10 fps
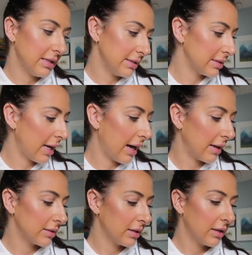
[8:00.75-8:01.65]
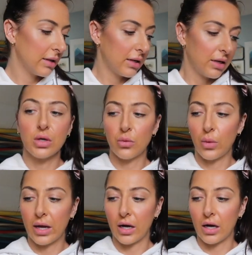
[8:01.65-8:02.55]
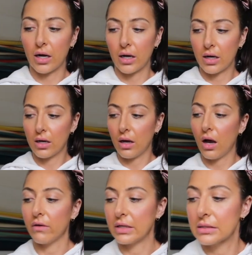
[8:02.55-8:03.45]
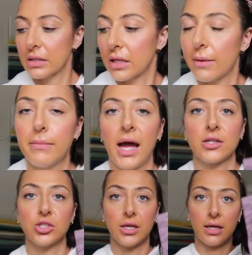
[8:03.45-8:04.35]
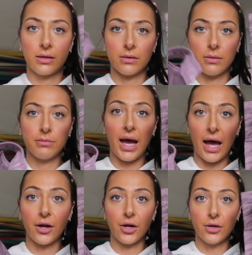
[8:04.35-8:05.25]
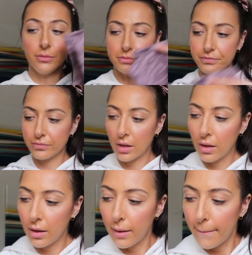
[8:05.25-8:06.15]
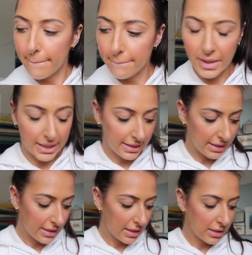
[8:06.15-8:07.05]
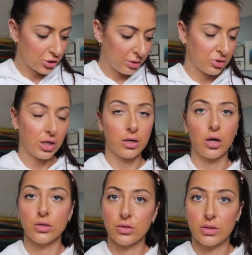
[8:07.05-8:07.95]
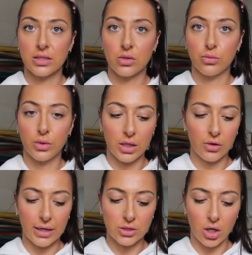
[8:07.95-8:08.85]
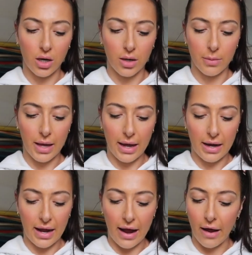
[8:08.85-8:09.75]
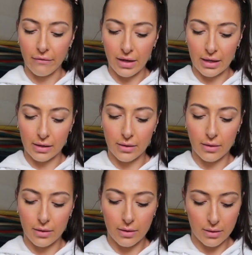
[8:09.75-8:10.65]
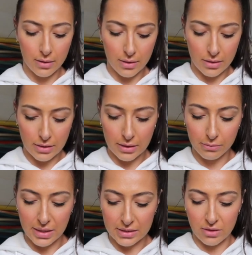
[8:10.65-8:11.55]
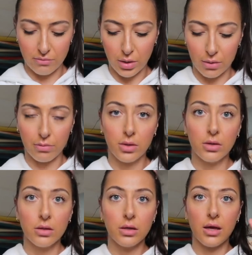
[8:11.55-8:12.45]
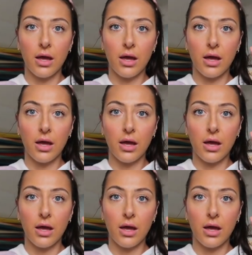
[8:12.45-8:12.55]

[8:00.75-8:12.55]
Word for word: is that you can wear obviously the matching pattern but Gymshark also does a really great job at having the bits of purple